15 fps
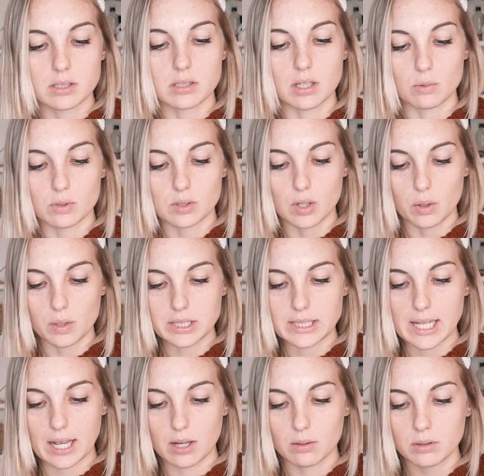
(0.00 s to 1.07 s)
sun was going
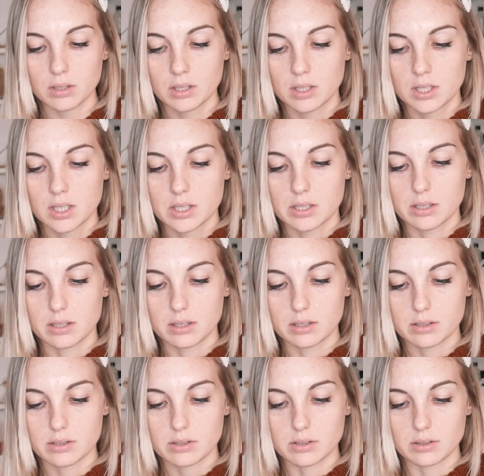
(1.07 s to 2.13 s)
down.
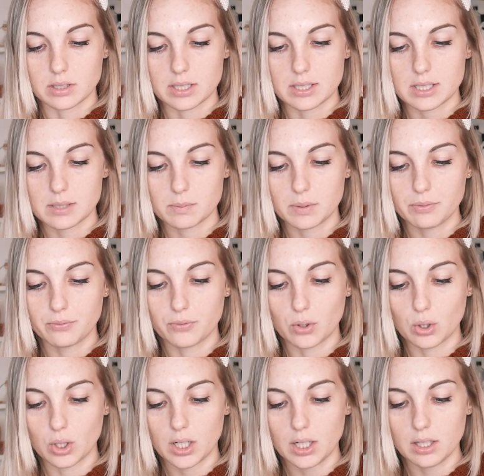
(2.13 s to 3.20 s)
So this is
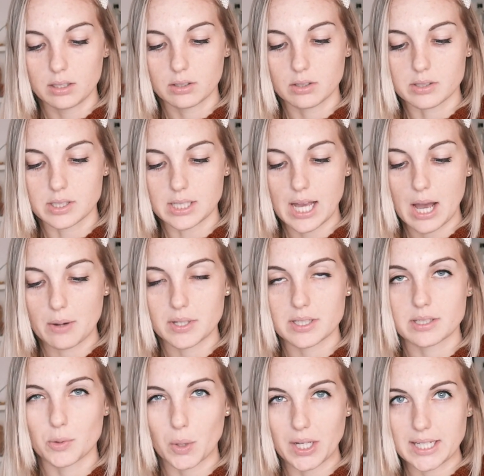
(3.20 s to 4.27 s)
before. You see how it
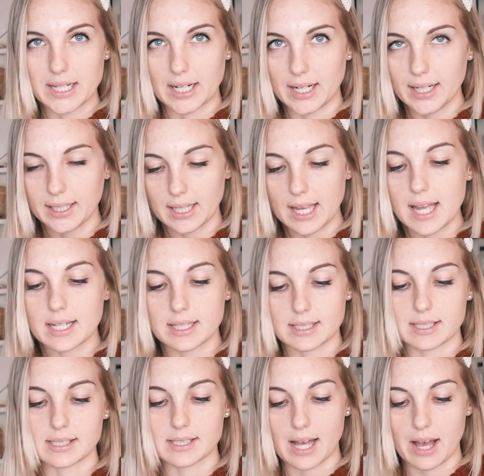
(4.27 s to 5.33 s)
is quite dark, and
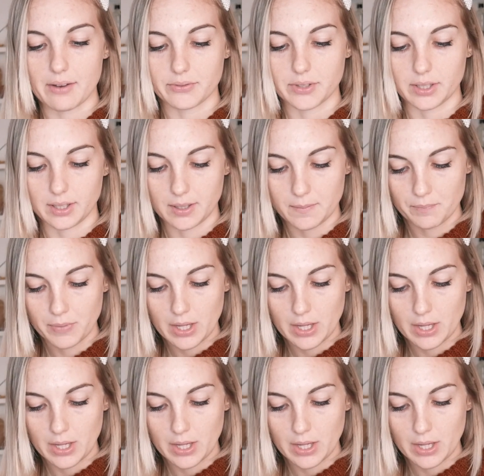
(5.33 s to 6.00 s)
this is after.